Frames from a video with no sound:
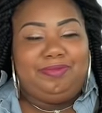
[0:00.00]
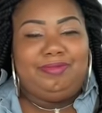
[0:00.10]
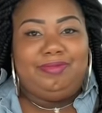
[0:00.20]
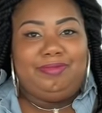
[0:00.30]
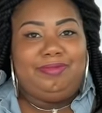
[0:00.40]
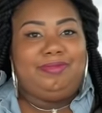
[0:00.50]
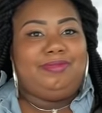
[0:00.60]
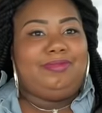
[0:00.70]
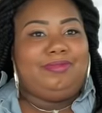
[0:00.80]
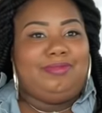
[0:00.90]
Mm -mm.
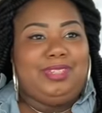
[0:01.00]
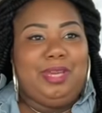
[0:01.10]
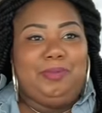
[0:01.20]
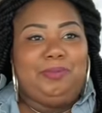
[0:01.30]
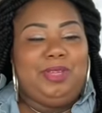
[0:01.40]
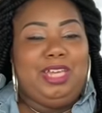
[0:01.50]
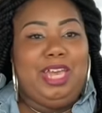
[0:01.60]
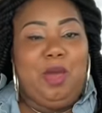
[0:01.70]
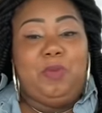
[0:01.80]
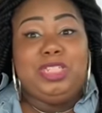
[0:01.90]
It, it
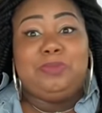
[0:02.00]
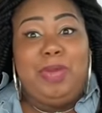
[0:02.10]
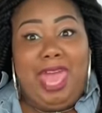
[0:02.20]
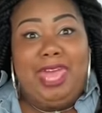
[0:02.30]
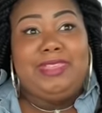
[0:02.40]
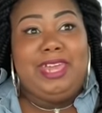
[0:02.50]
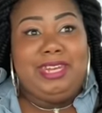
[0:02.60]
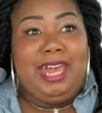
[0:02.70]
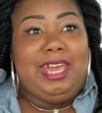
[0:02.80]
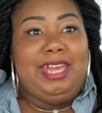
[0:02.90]
night, was bad
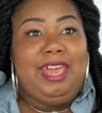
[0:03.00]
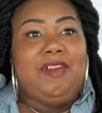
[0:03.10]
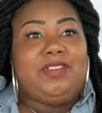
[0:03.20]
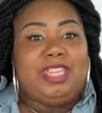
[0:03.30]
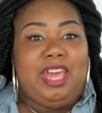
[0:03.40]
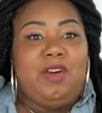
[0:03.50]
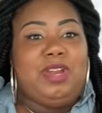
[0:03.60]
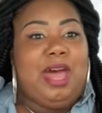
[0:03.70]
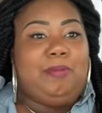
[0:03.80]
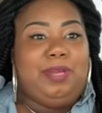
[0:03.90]
that night. That Everything
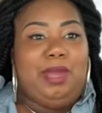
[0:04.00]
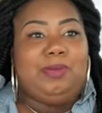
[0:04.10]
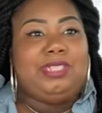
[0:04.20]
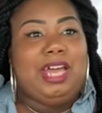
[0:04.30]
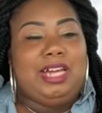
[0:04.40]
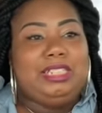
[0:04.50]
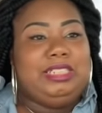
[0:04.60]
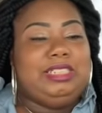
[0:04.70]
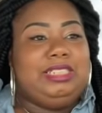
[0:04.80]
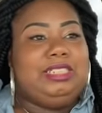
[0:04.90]
night on our plate was not
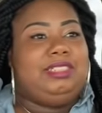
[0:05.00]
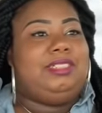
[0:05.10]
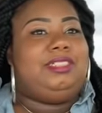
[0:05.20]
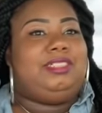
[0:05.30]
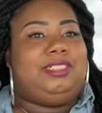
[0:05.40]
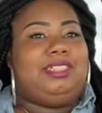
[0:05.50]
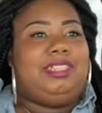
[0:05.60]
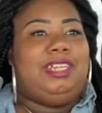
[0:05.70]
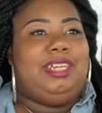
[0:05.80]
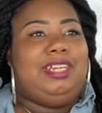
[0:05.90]
good. That wasn't true,
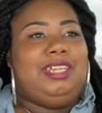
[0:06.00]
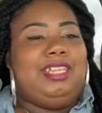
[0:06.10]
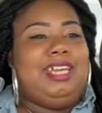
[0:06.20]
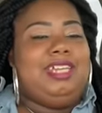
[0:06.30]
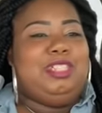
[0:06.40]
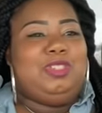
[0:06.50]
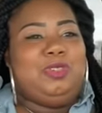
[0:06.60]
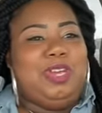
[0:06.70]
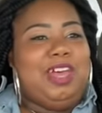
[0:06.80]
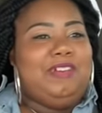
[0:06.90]
baby. That is
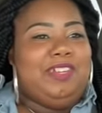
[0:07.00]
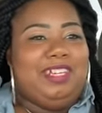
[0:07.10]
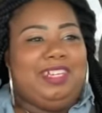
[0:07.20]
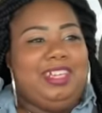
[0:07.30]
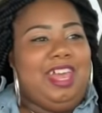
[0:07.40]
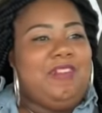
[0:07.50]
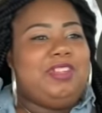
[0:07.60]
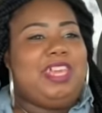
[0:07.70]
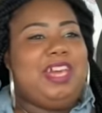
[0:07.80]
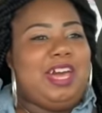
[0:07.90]
true, Calvin.
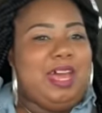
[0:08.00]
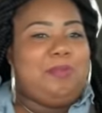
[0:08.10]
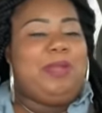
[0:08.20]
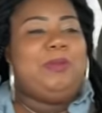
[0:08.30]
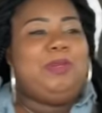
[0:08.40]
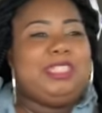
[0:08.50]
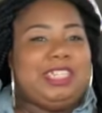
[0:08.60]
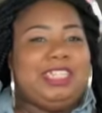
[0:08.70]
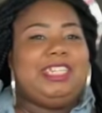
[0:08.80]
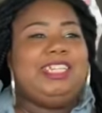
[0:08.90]
Everything on our plate
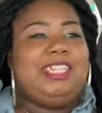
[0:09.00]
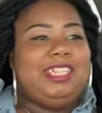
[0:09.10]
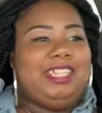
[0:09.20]
wasn't good.